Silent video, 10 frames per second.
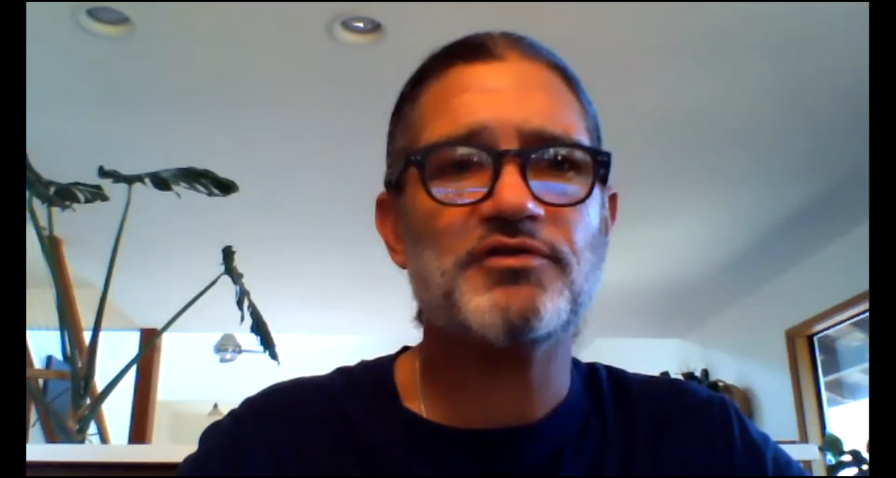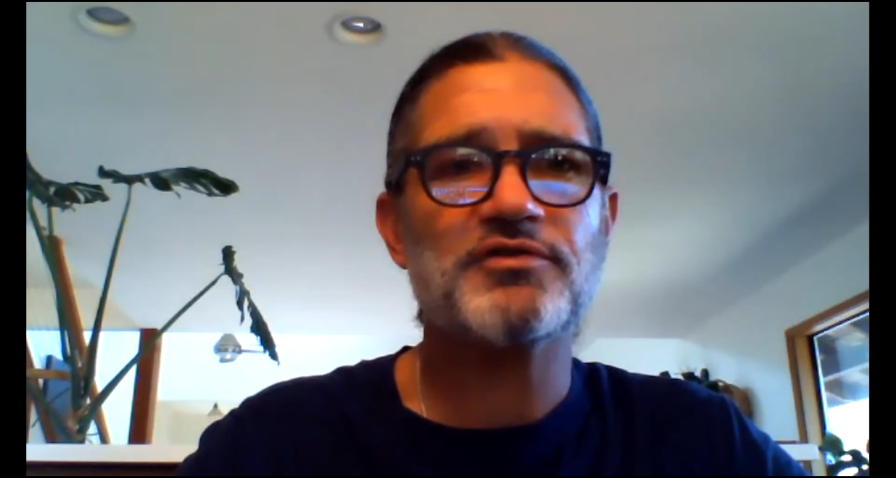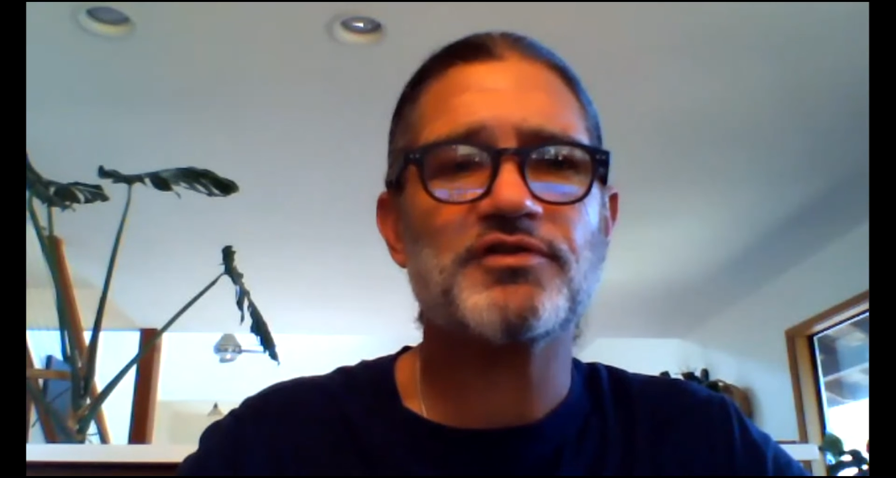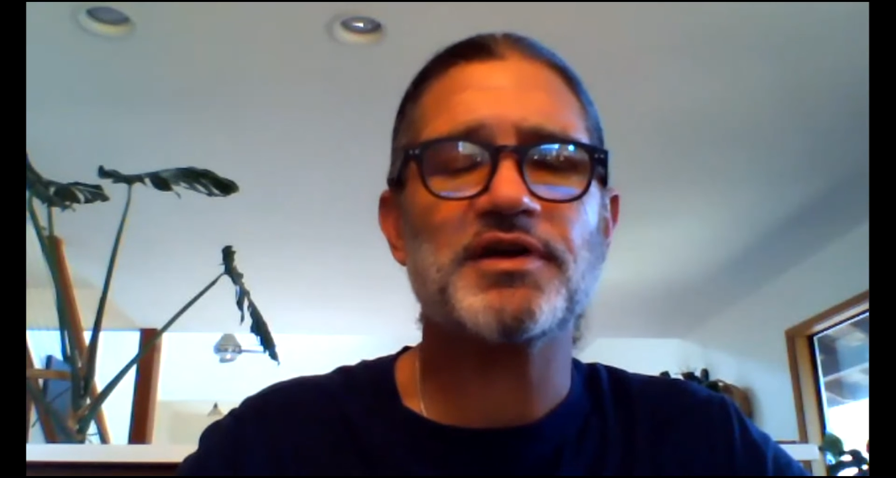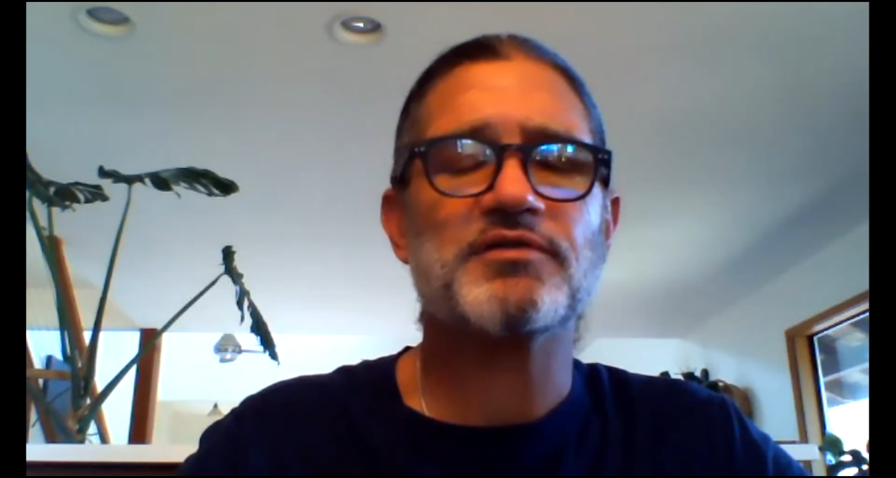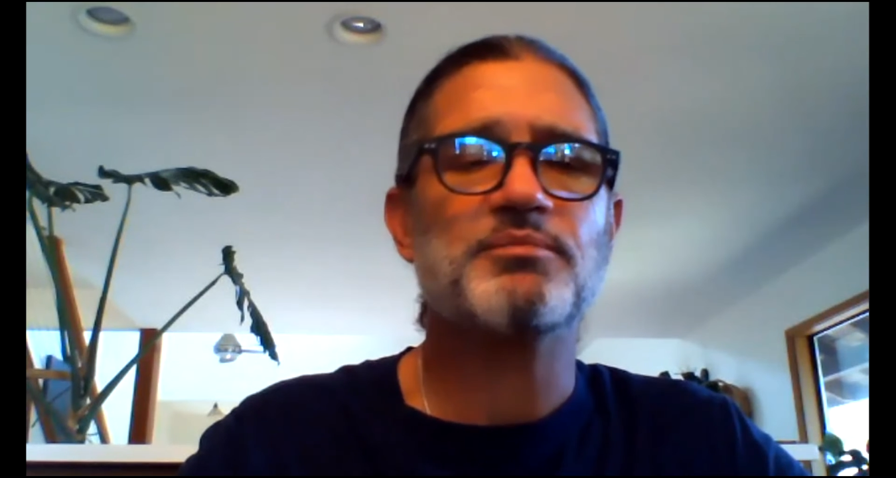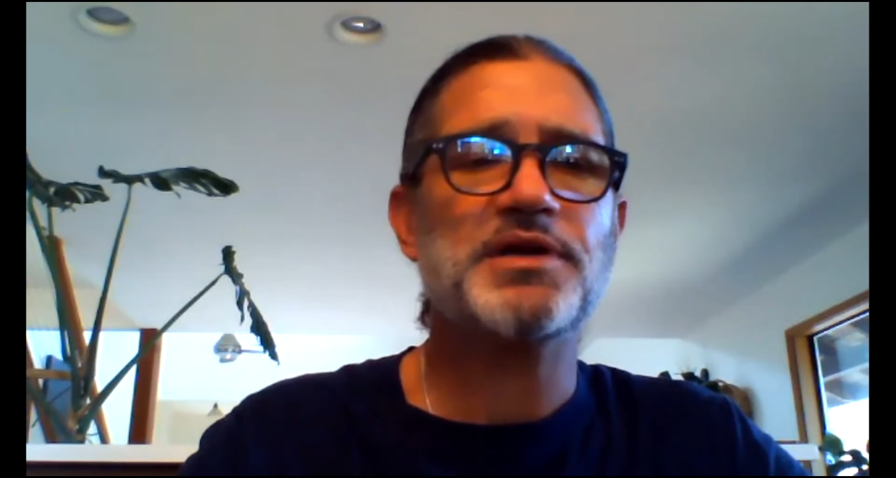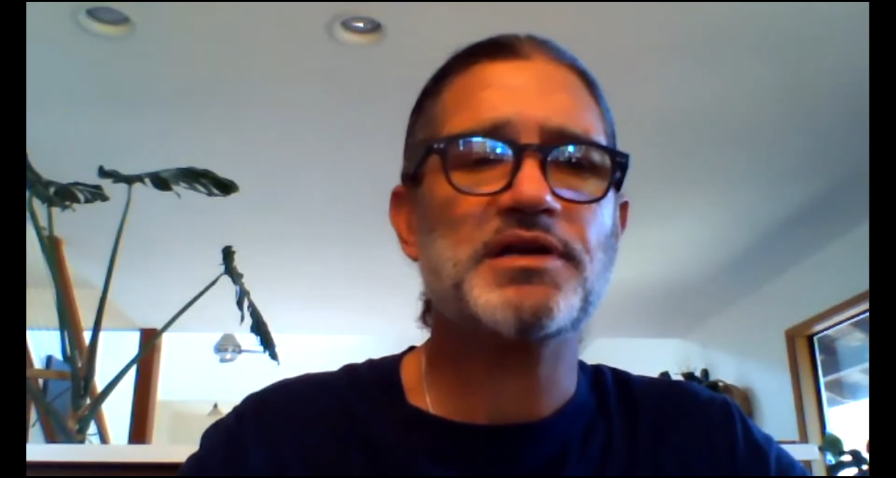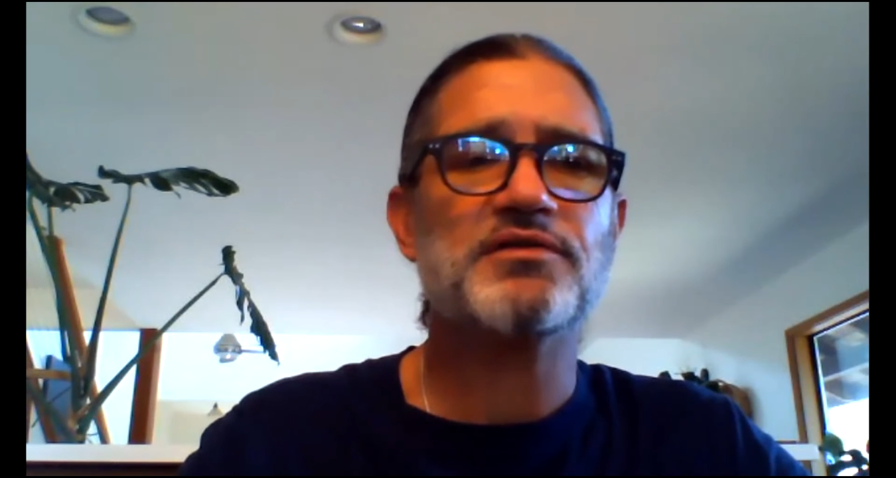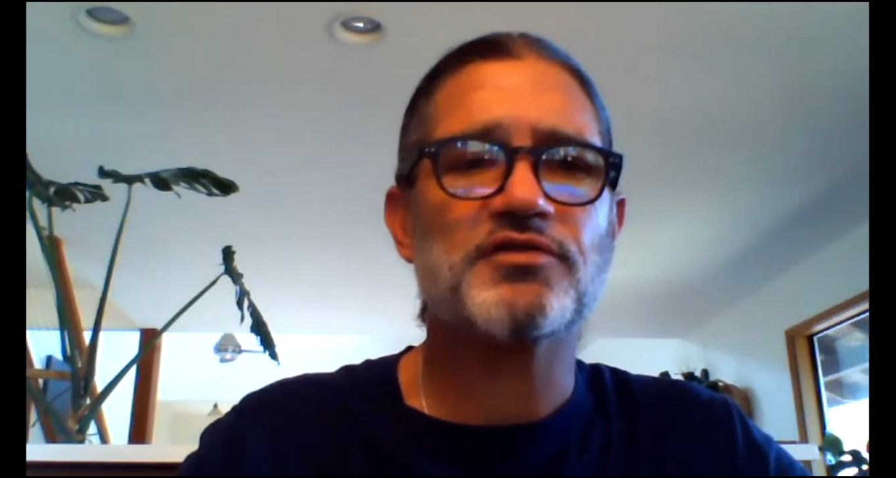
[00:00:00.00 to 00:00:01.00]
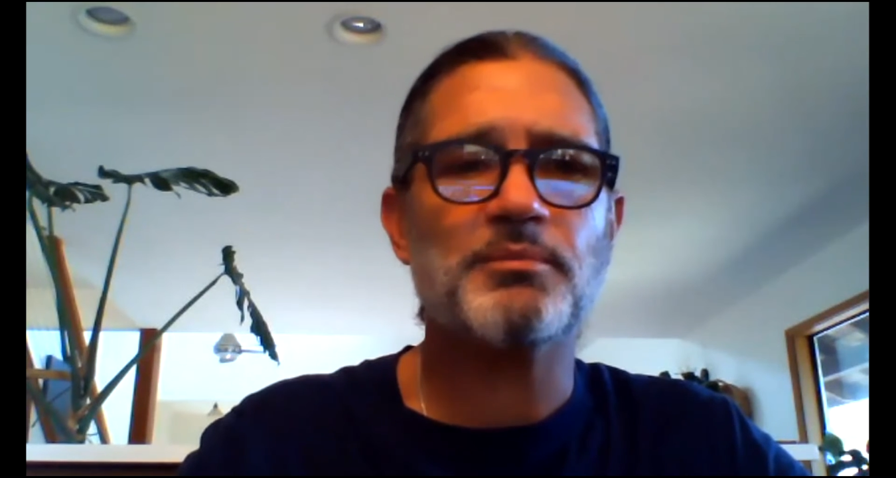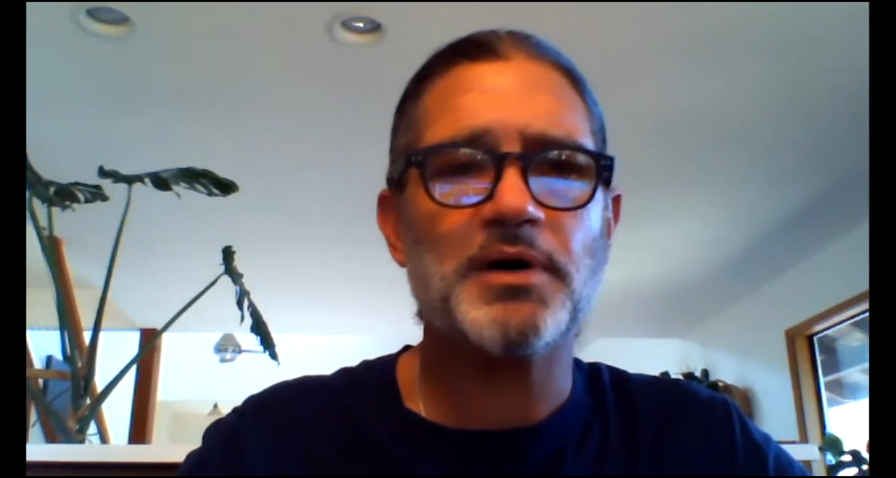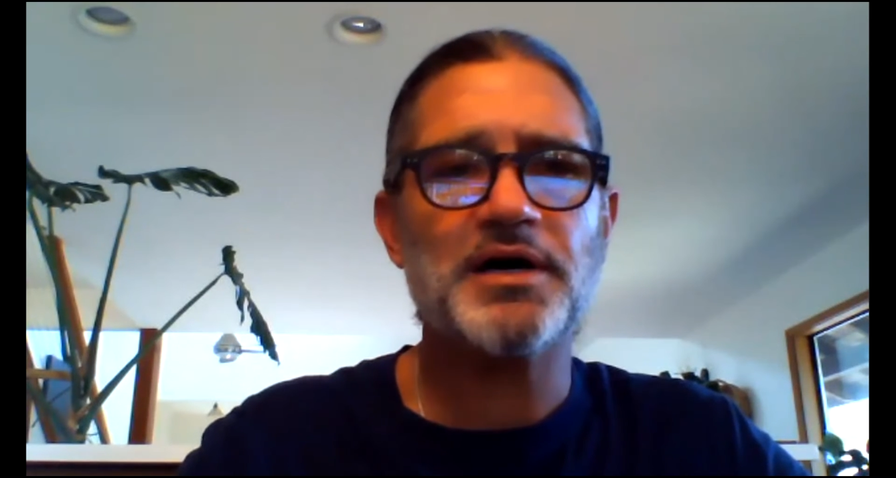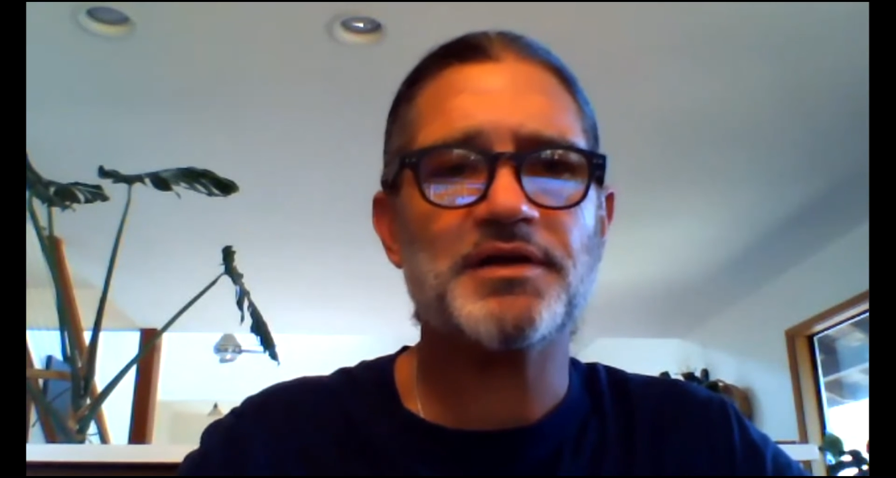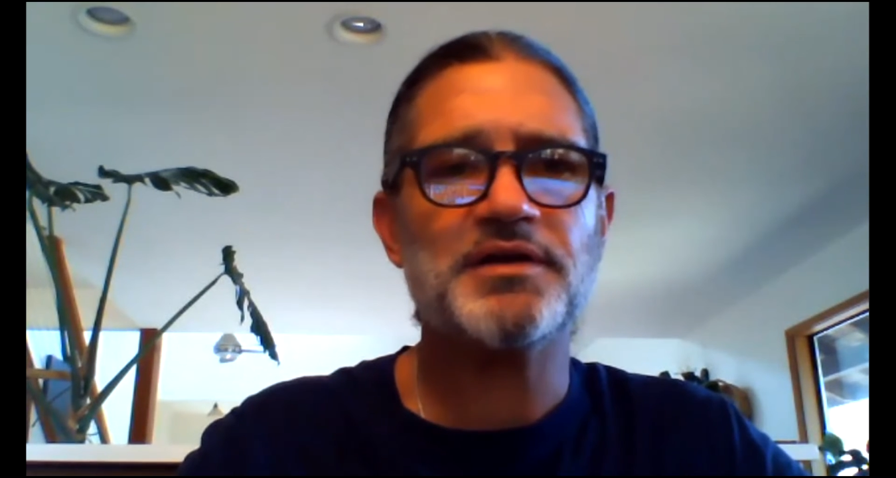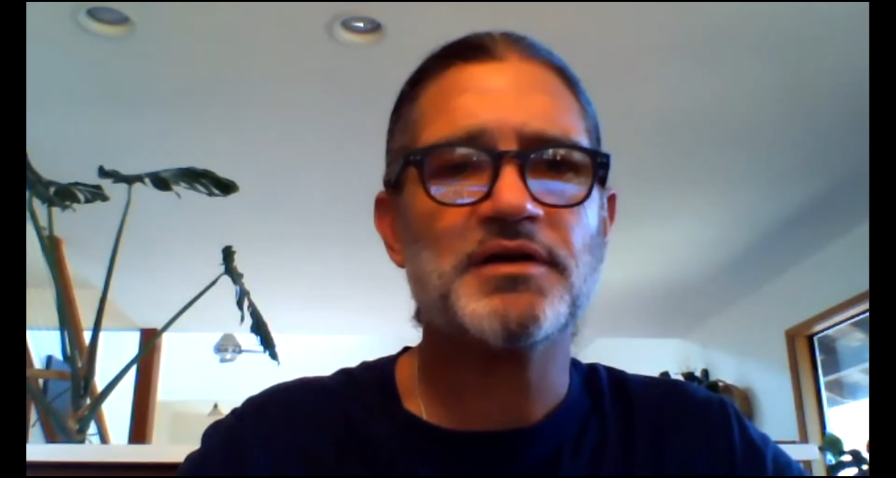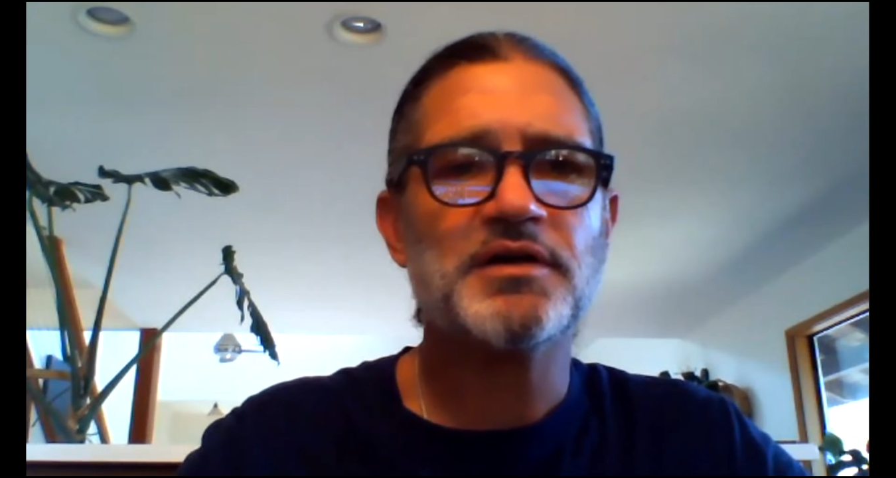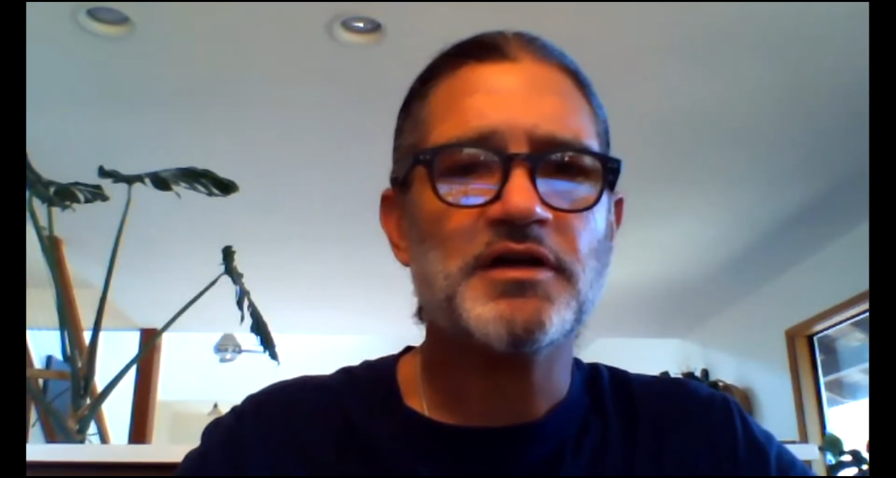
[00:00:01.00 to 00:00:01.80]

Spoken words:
just takes meeting somebody